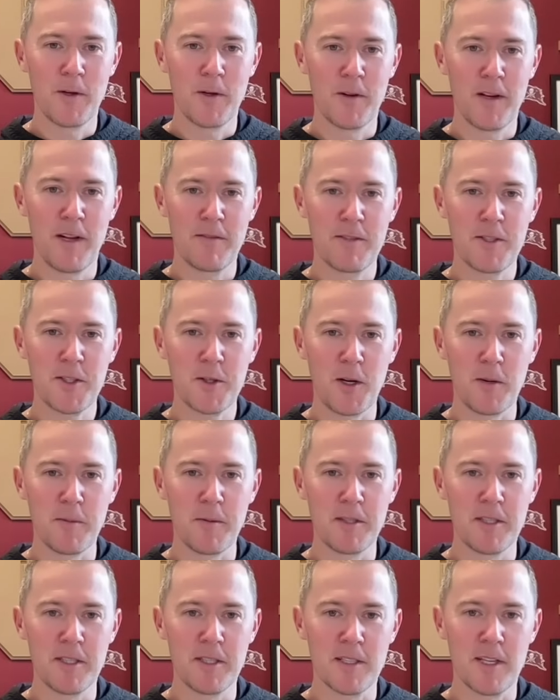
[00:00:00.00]
don't have
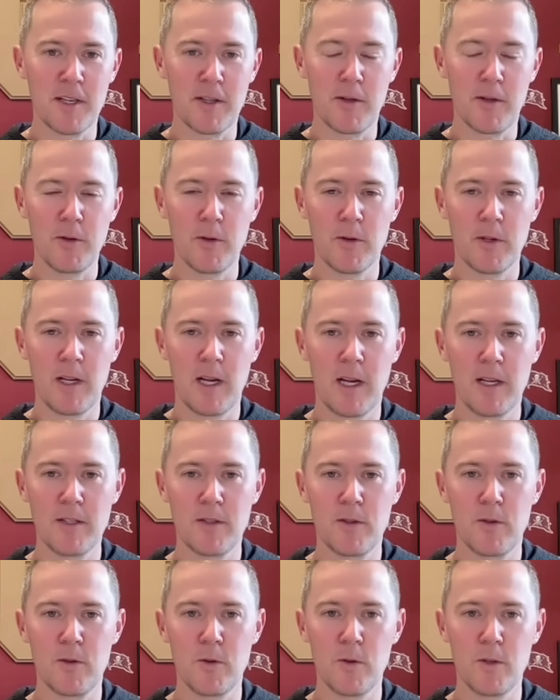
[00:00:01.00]
scrimmages like you do in high
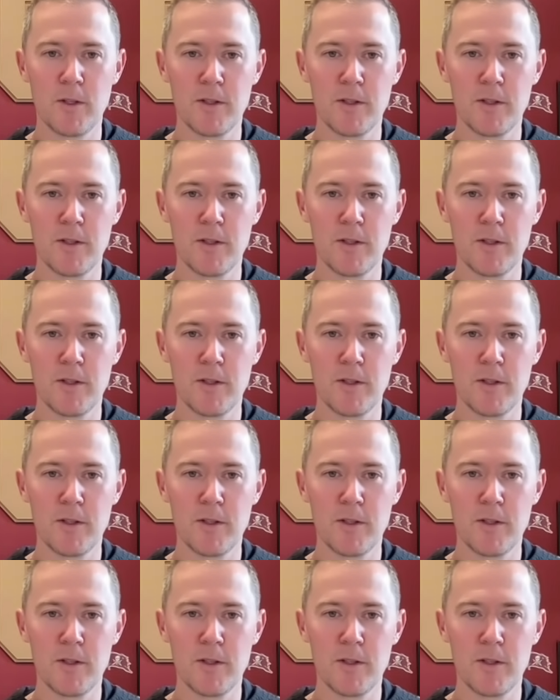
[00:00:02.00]
school.